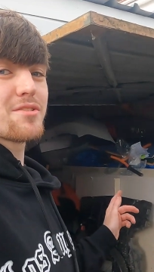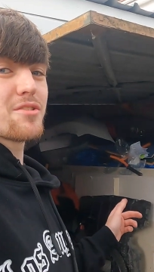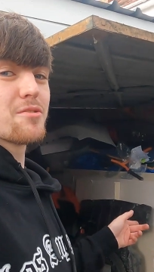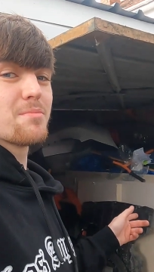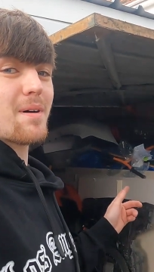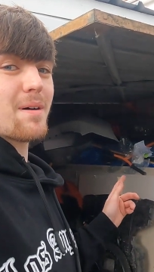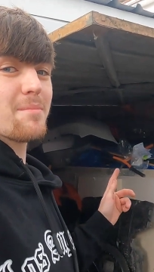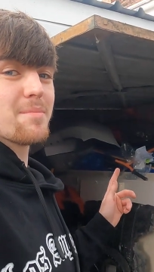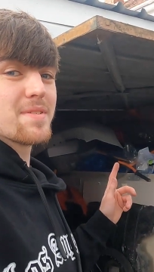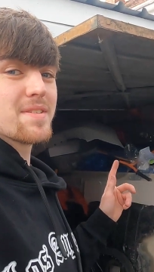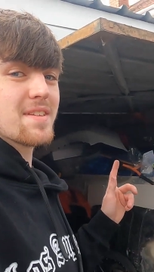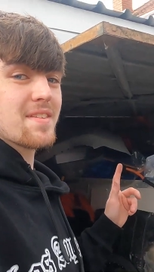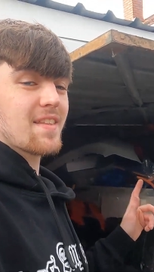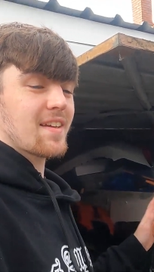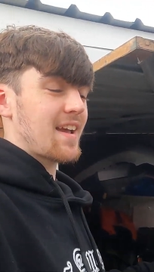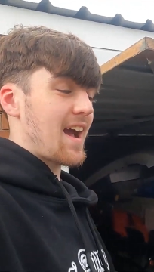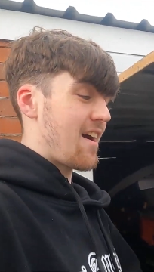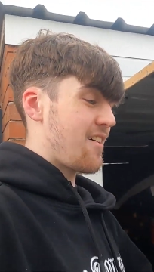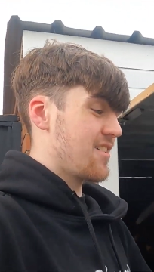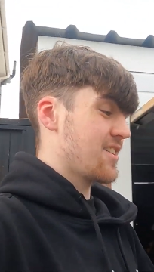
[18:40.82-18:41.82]
2 bumpers in the
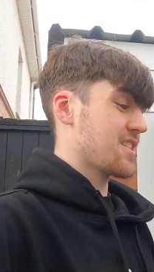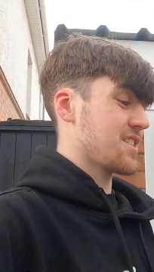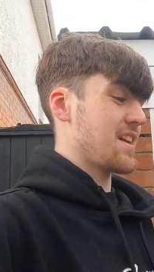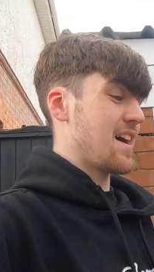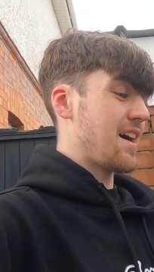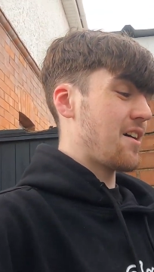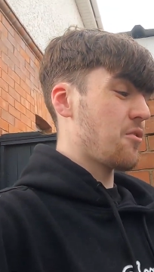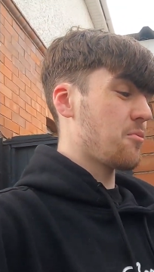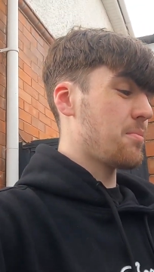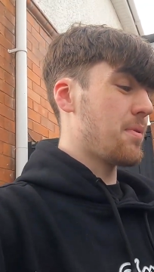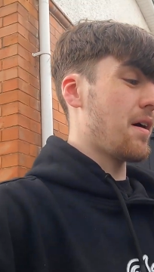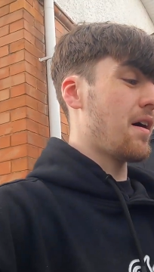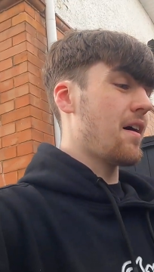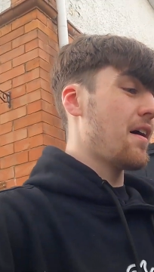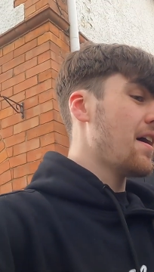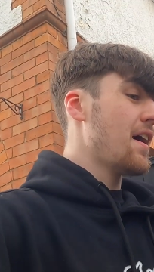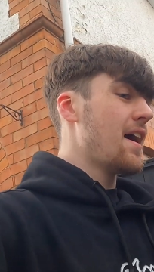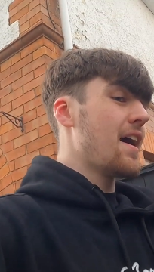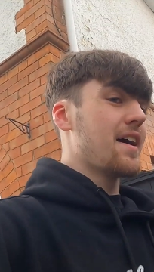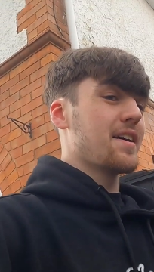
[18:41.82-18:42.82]
garage now, but
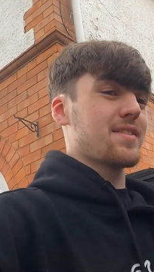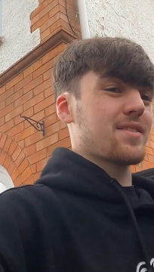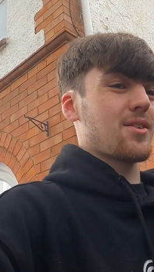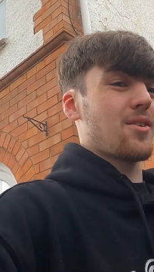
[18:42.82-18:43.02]
it's